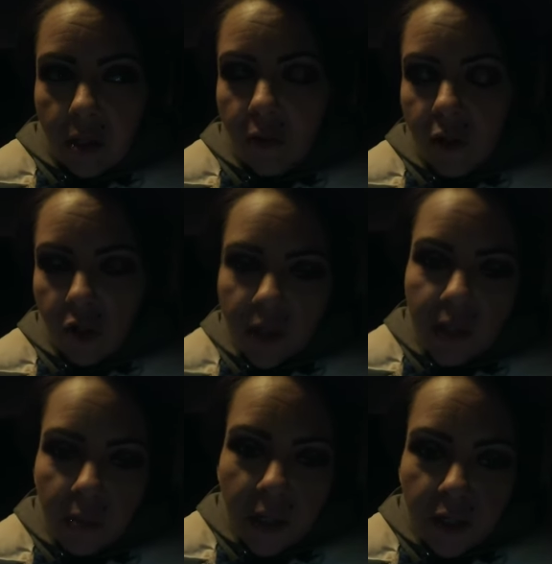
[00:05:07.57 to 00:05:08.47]
even
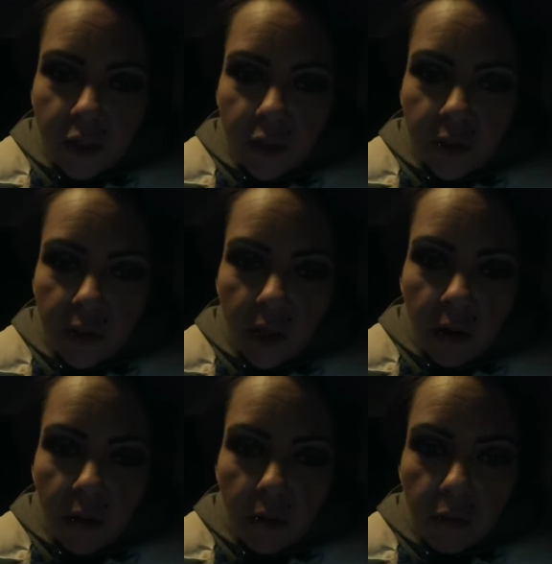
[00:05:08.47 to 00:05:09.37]
just the pictures
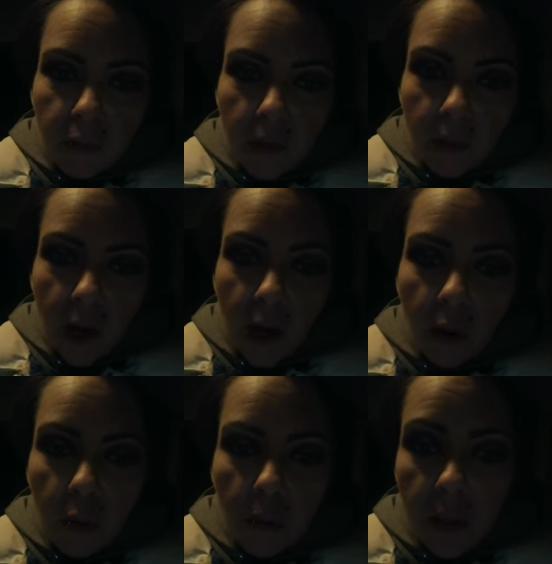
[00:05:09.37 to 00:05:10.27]
of
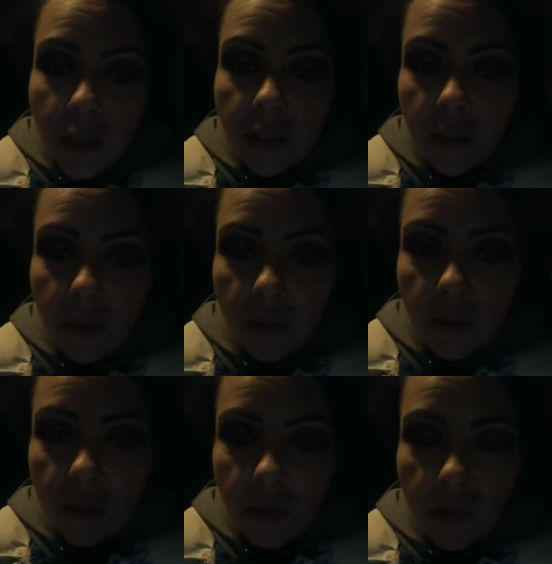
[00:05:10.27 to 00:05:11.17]
how
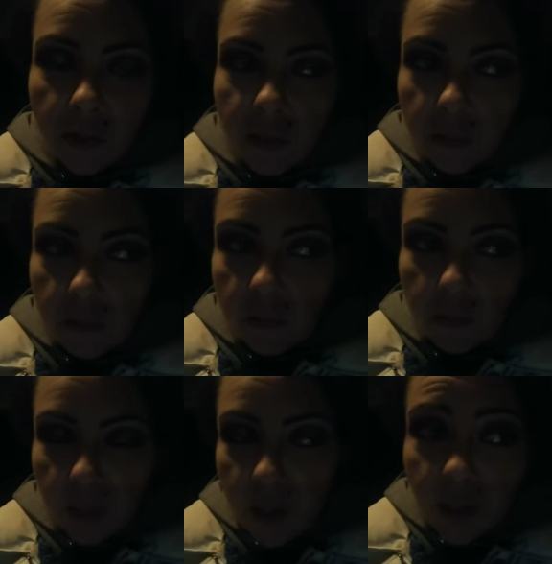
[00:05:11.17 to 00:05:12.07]
amazing this
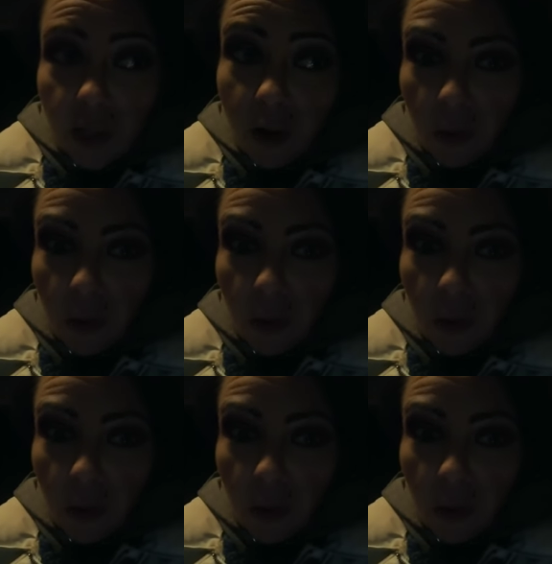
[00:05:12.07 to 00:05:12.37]
place I